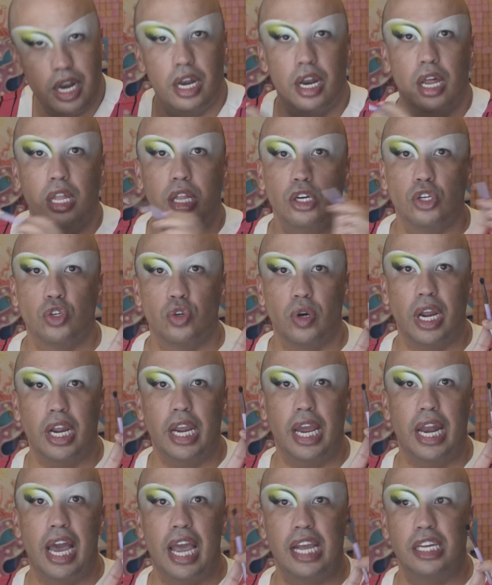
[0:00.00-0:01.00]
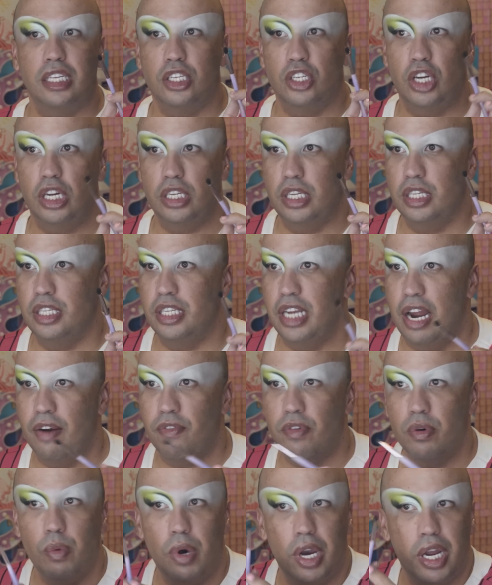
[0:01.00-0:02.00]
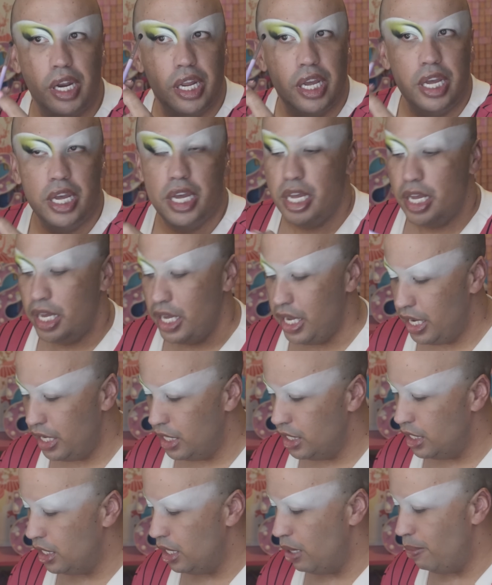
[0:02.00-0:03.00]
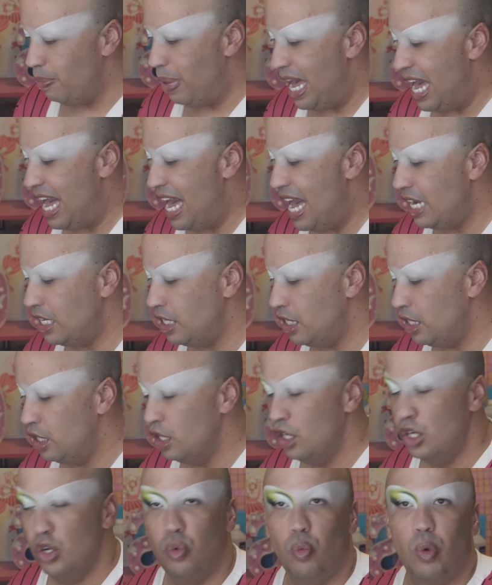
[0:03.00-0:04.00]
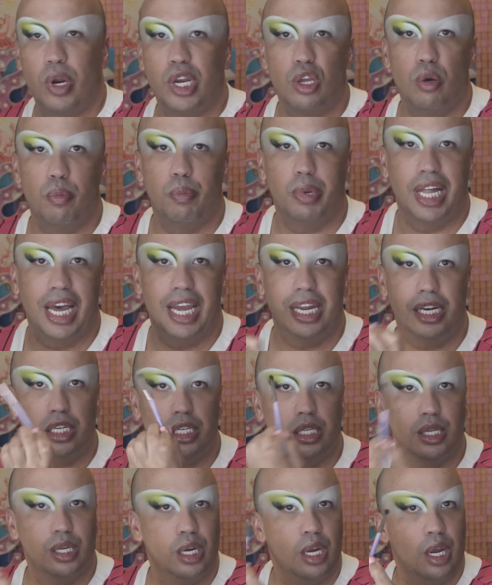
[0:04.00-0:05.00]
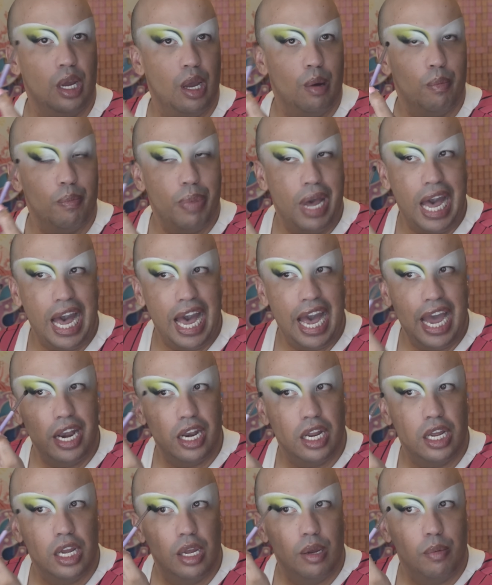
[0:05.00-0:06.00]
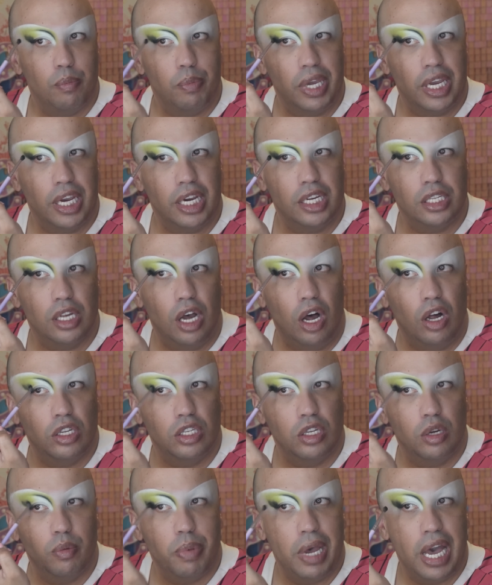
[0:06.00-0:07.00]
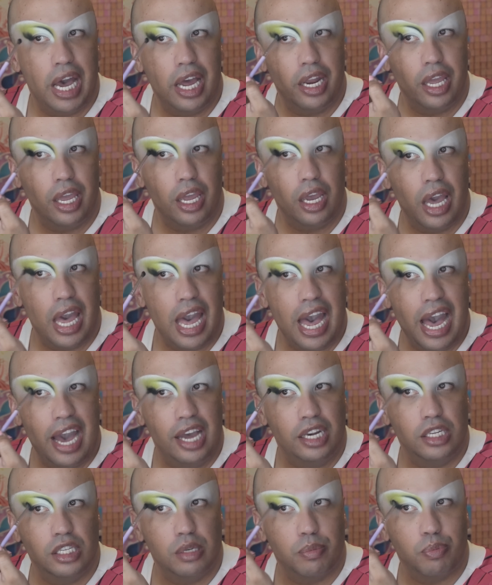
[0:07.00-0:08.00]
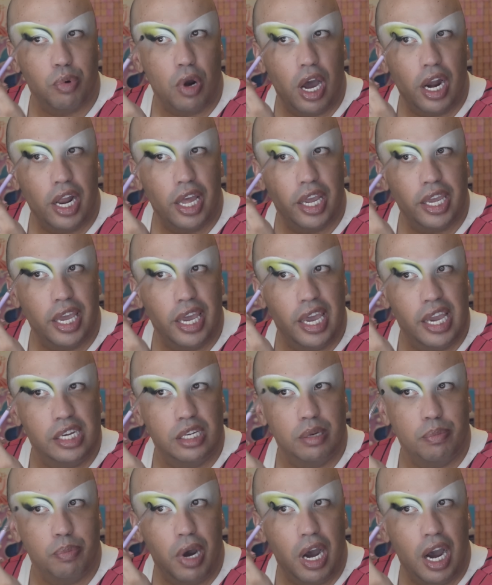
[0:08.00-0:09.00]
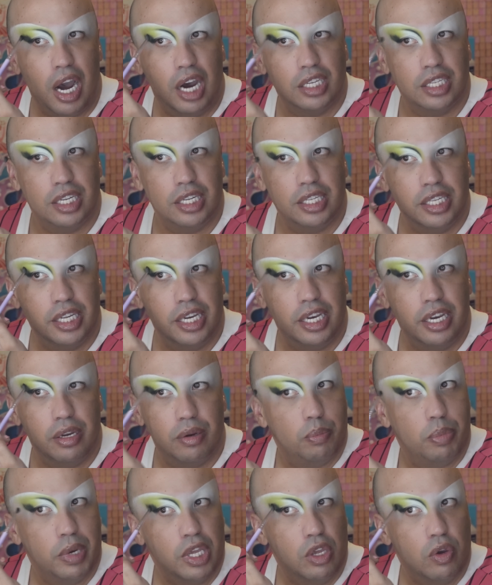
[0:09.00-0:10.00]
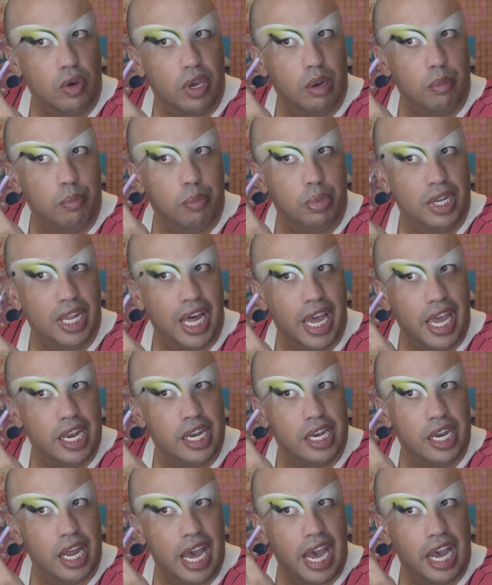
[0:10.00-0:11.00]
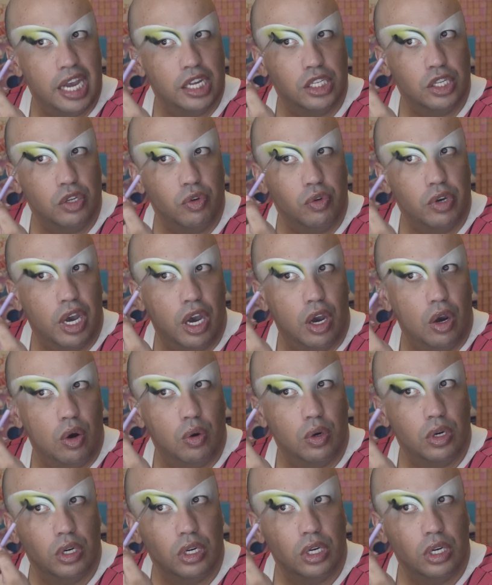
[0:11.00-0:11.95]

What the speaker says: another trick, and I suggest this to everyone, is pat when you blend. Pat, because also patting adds the product, it deposits it, but you can blend as you go.